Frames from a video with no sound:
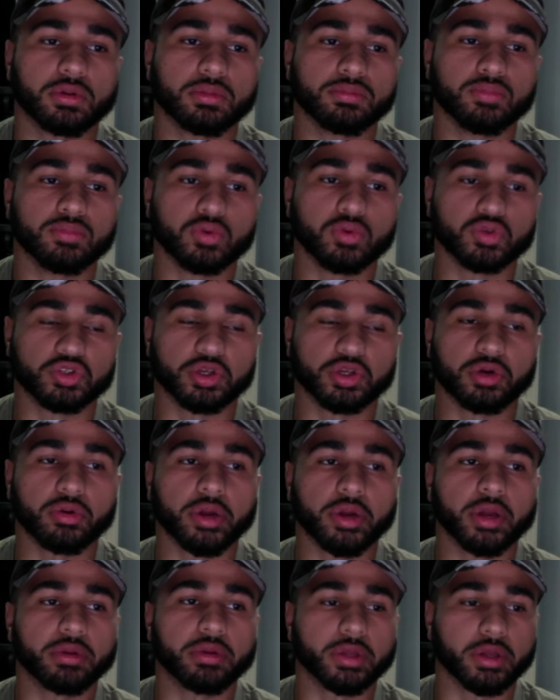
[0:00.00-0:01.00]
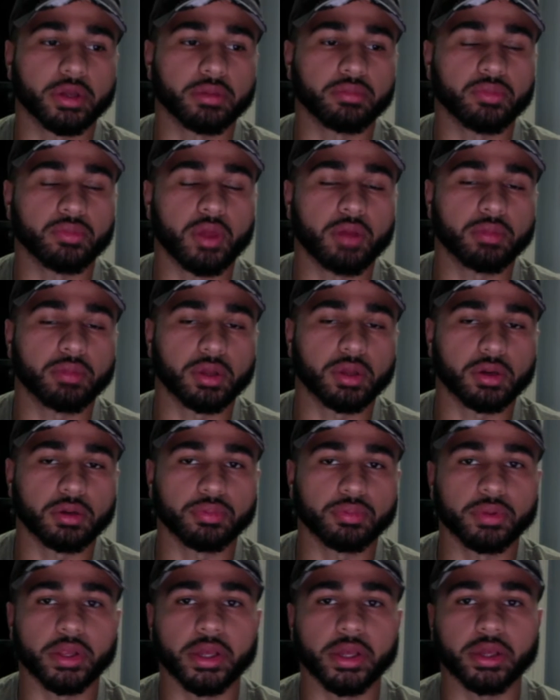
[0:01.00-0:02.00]
bullshit around. Like I'm here to
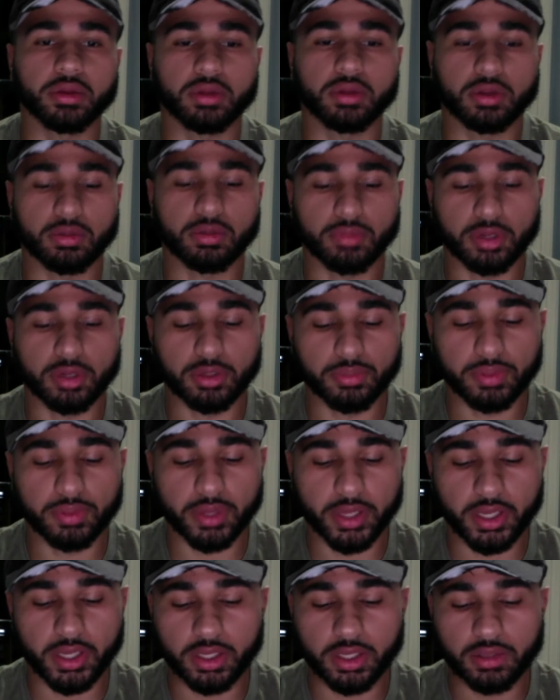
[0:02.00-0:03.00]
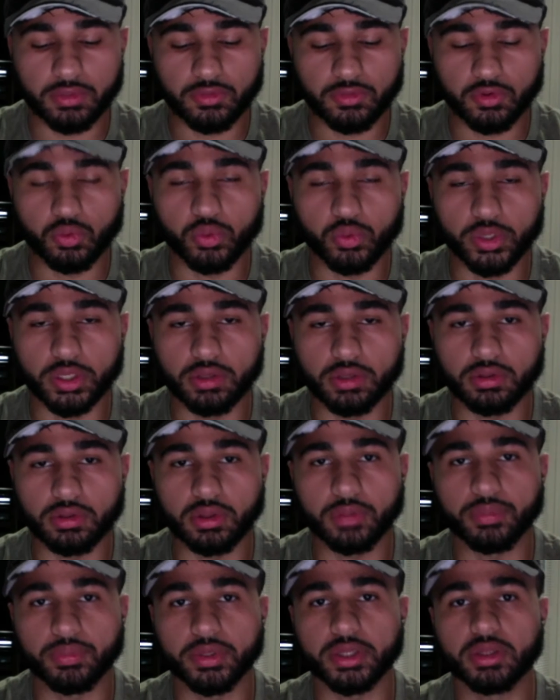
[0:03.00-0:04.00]
play, and I'm here to play to win,
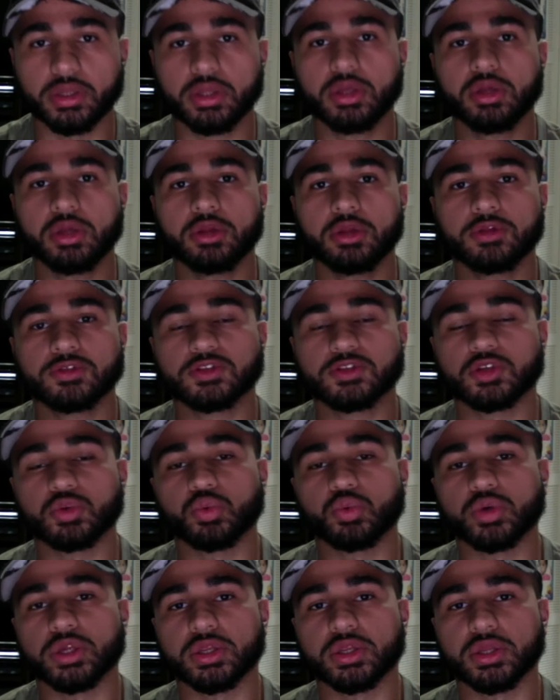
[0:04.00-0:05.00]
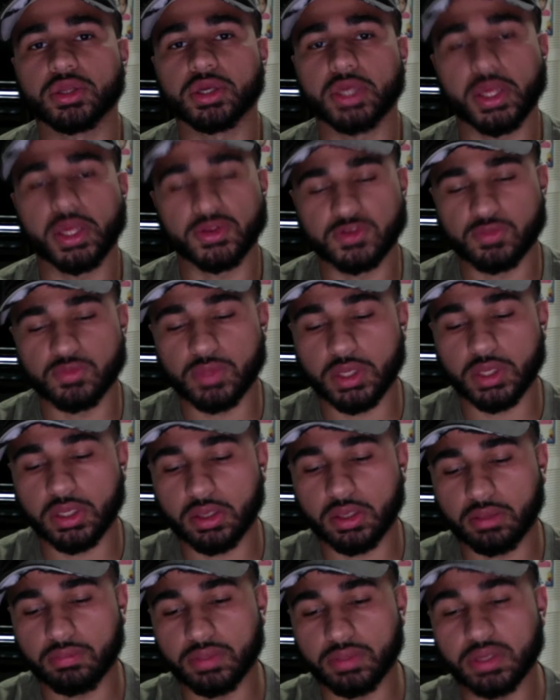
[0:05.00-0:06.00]
but to win against me
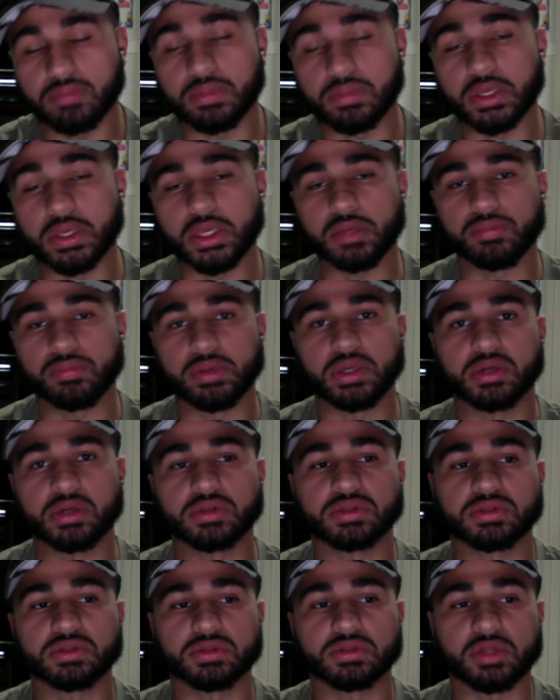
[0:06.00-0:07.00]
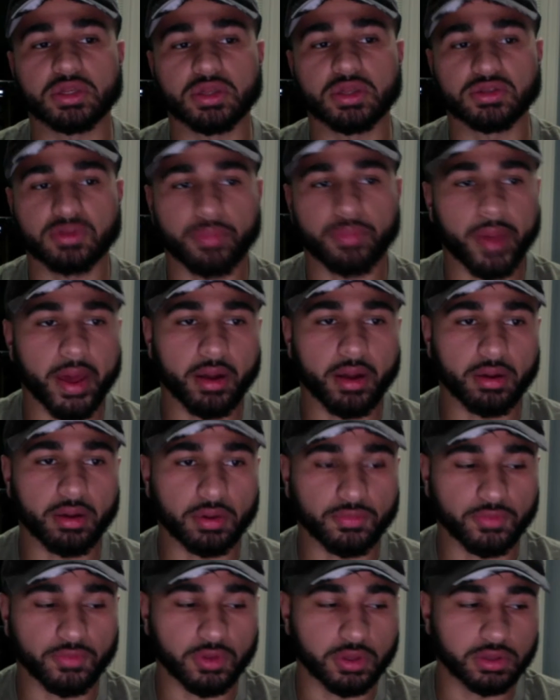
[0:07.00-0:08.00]
and beat me, because it doesn't matter
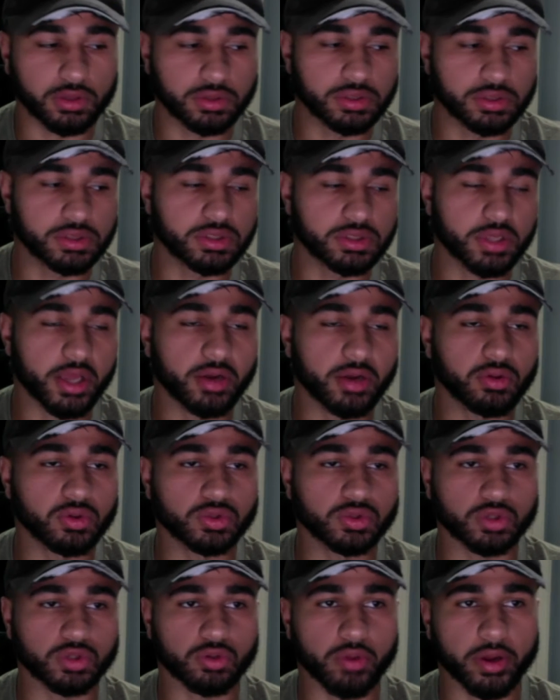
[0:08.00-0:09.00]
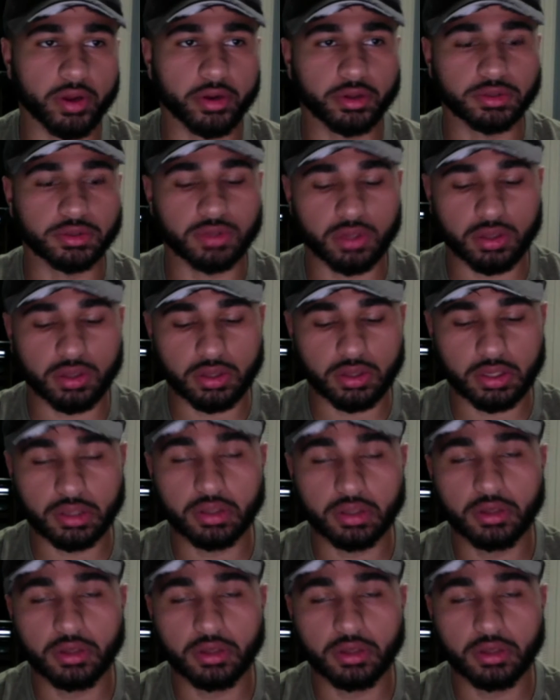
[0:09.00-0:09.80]
if the titles or records or anything.